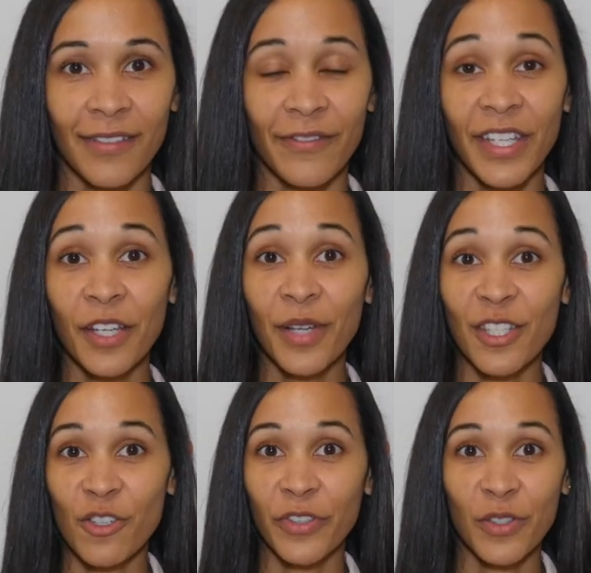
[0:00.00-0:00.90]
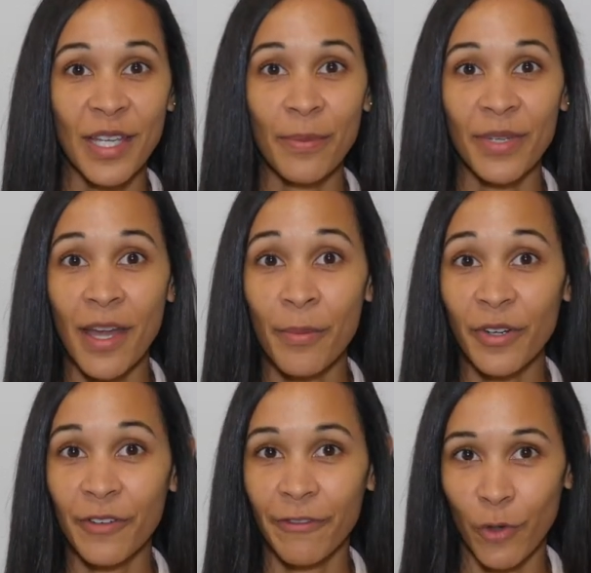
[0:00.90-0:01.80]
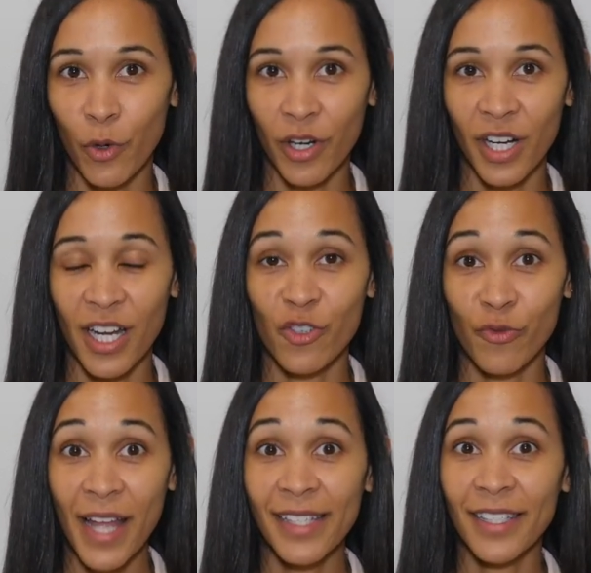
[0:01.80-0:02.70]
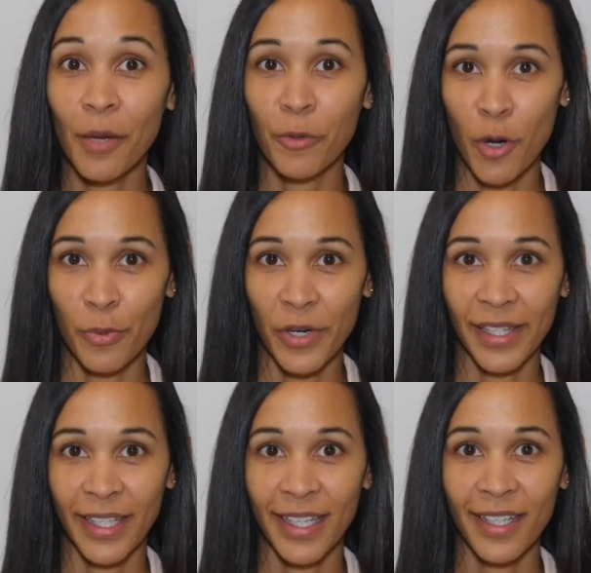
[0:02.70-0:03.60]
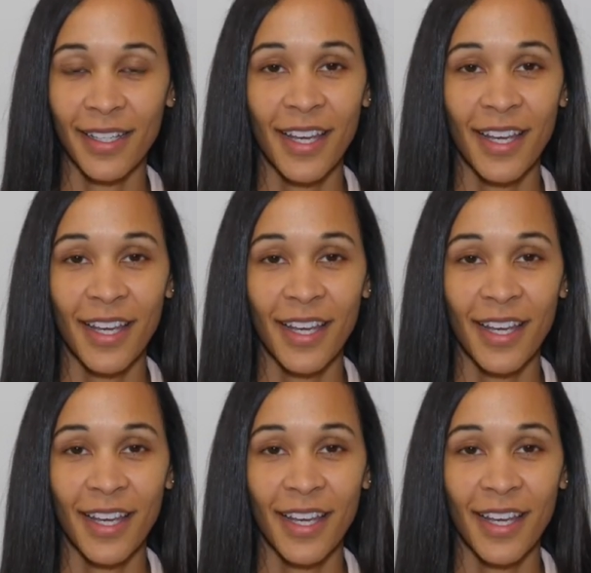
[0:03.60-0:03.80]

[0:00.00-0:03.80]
Video interview tip number four, dress appropriately.